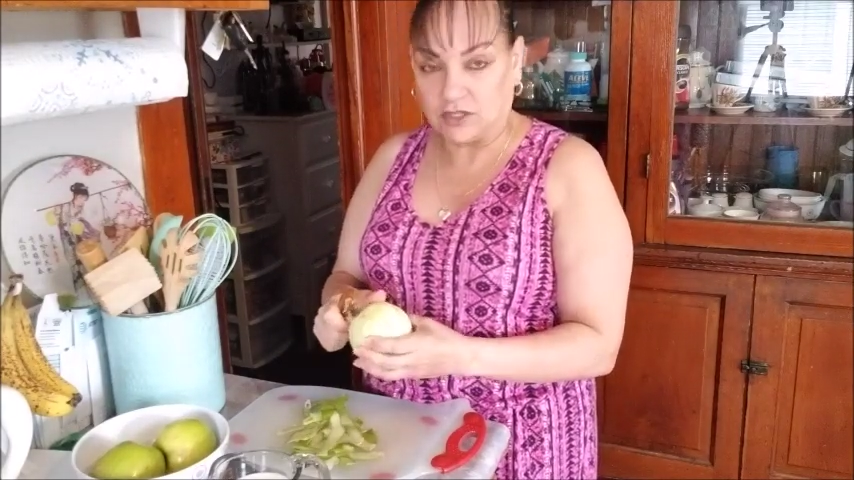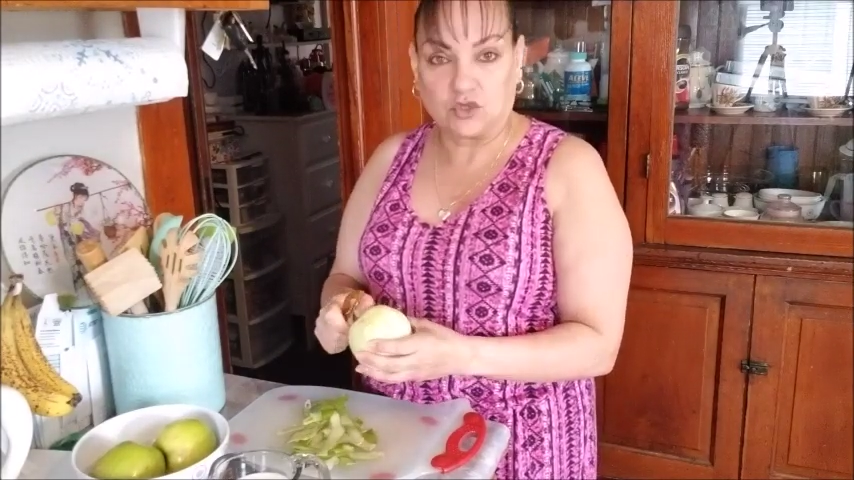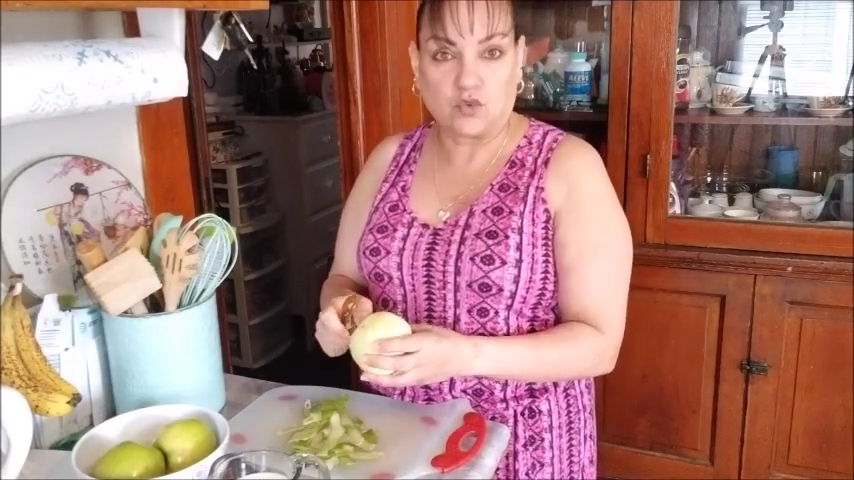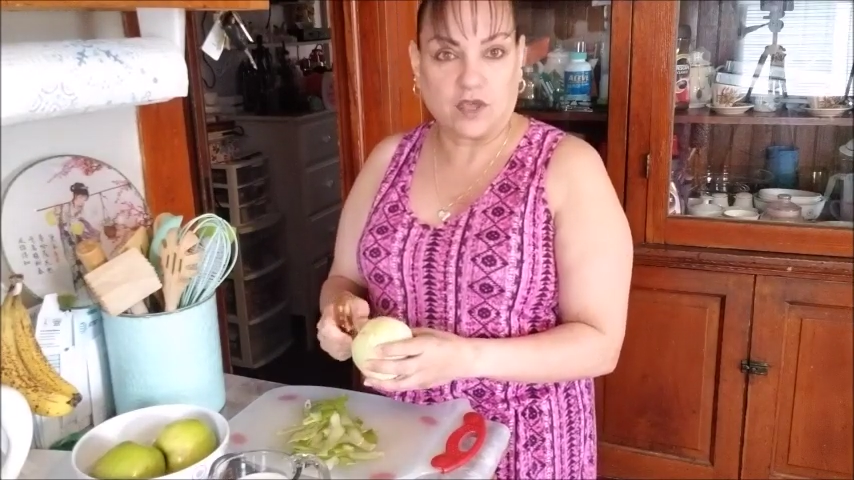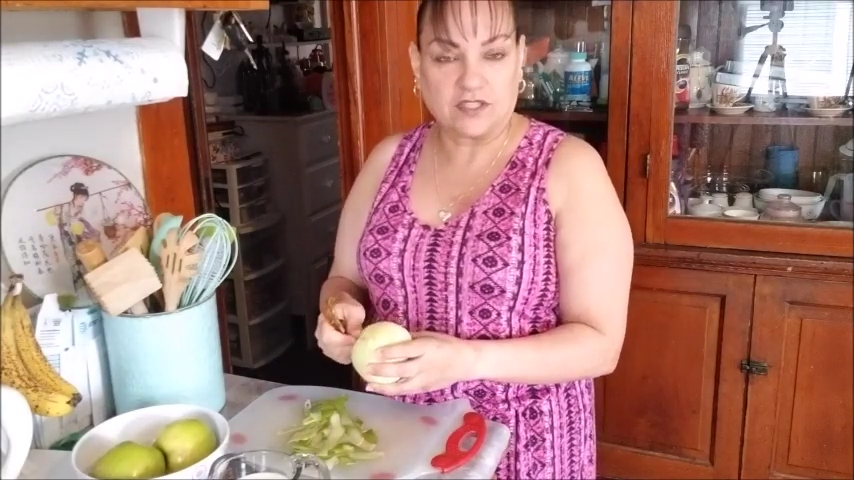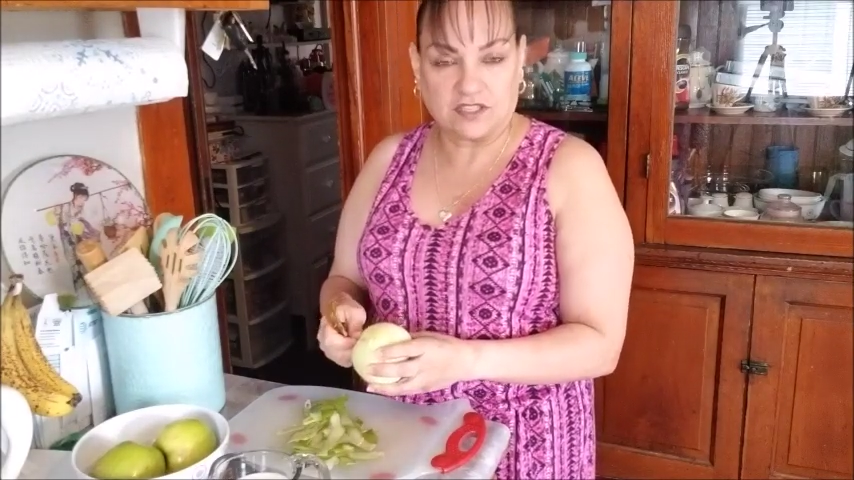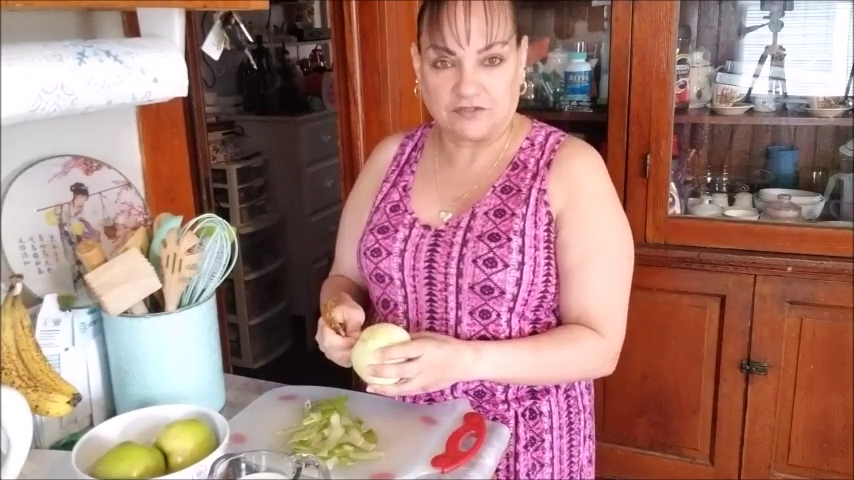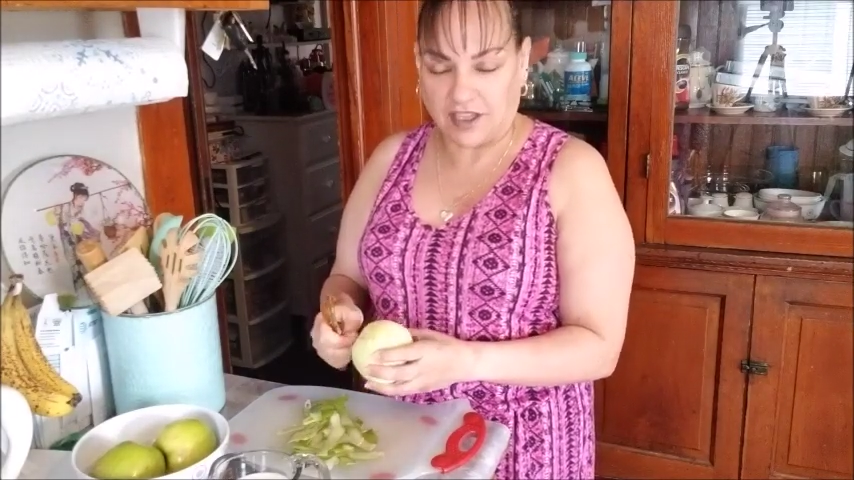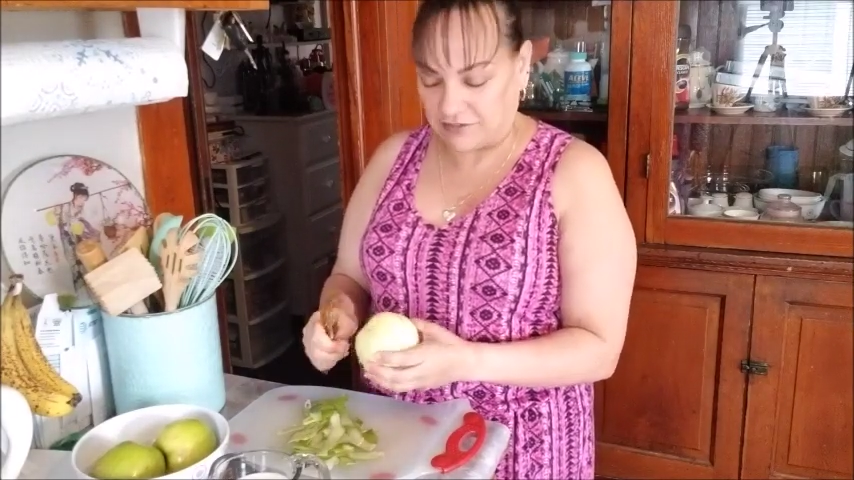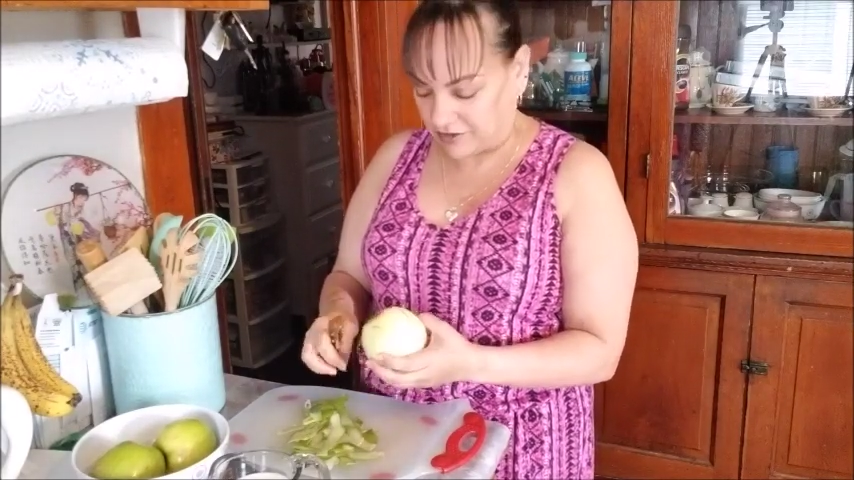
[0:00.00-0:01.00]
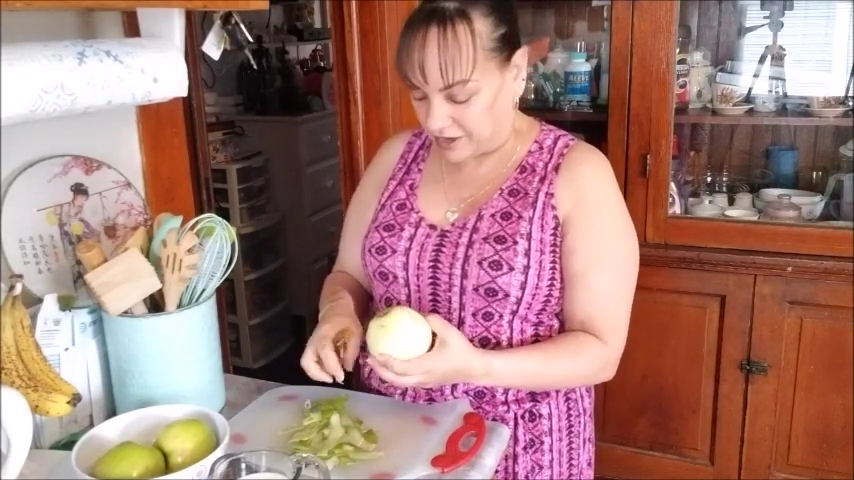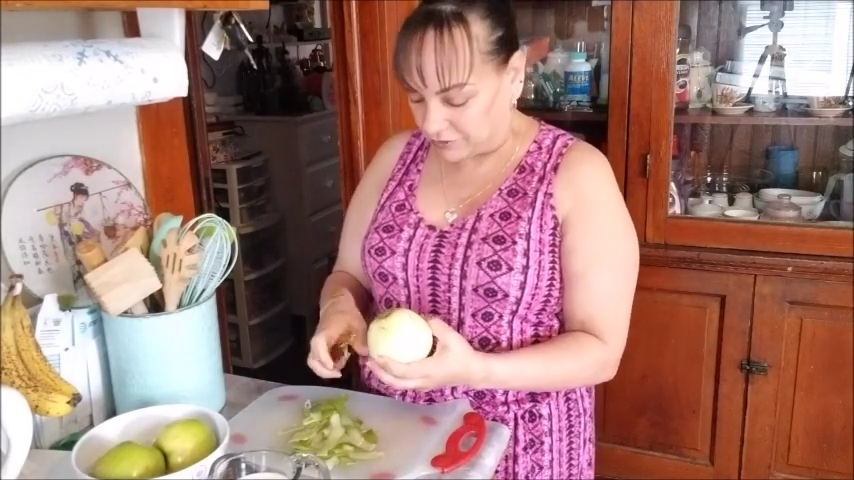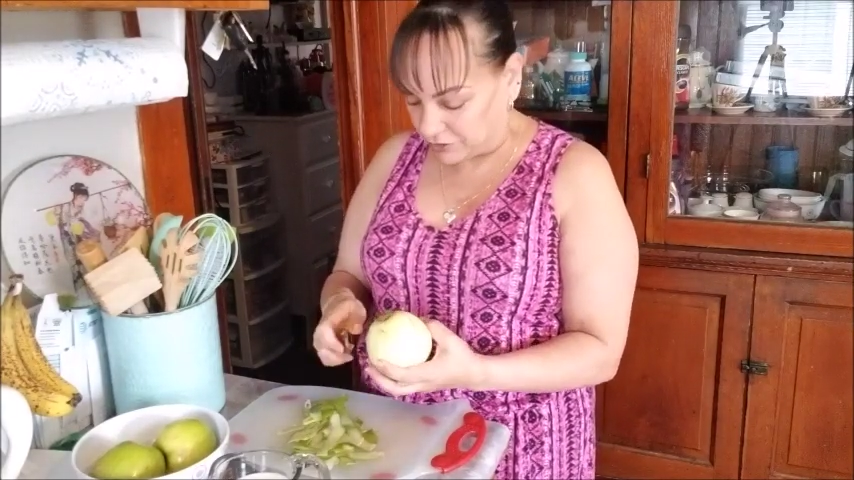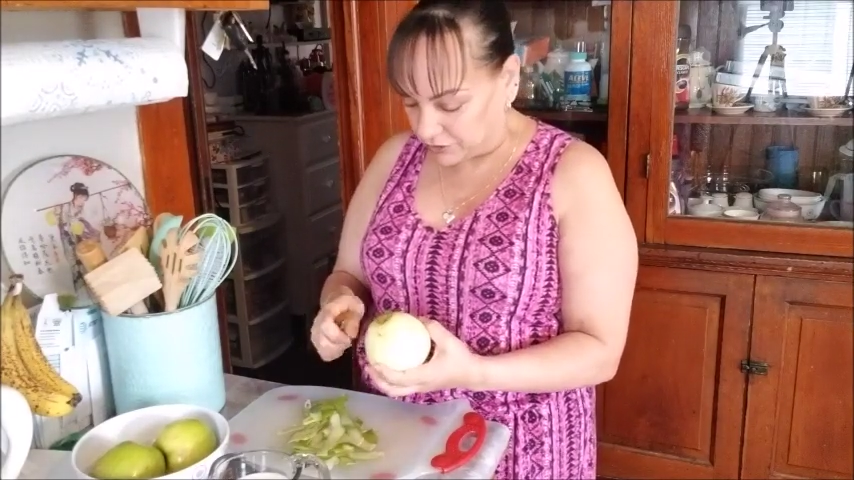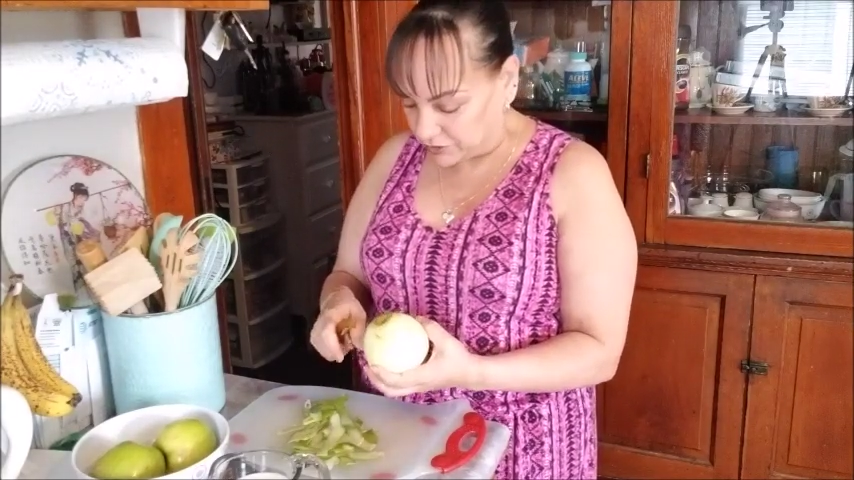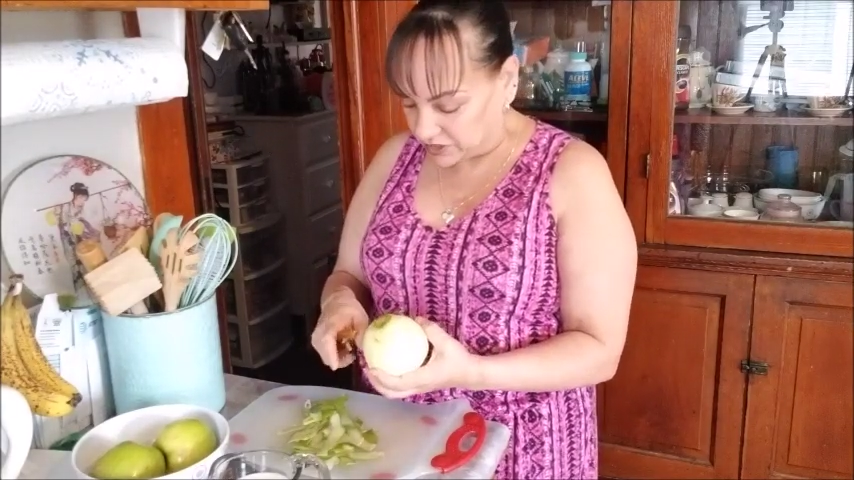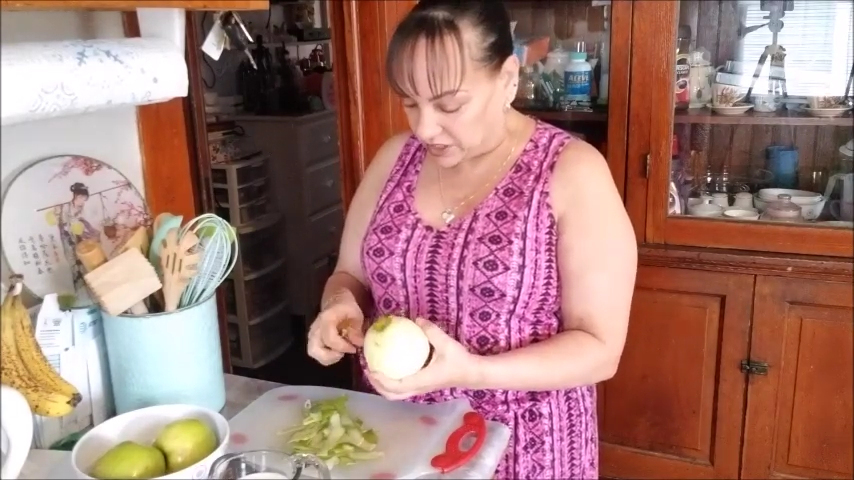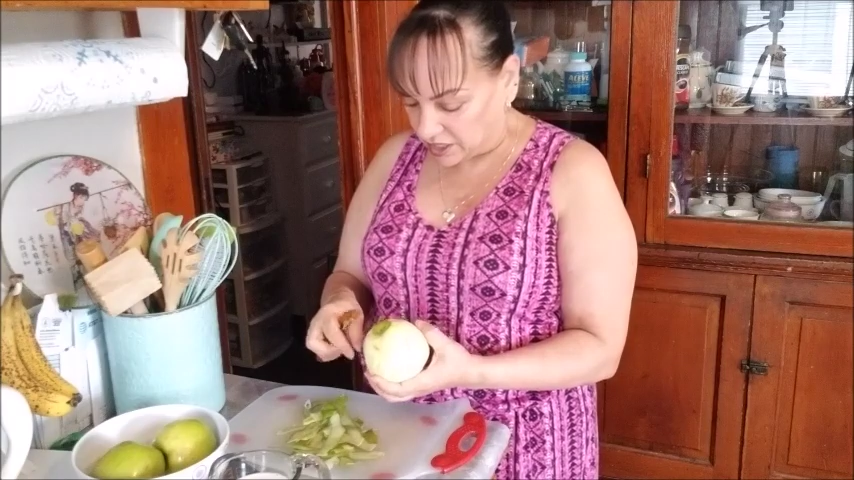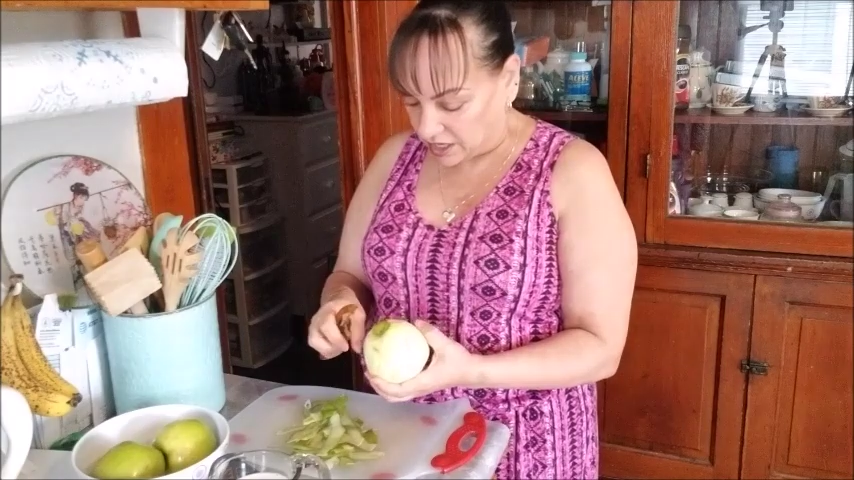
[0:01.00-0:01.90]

25 egg rolls.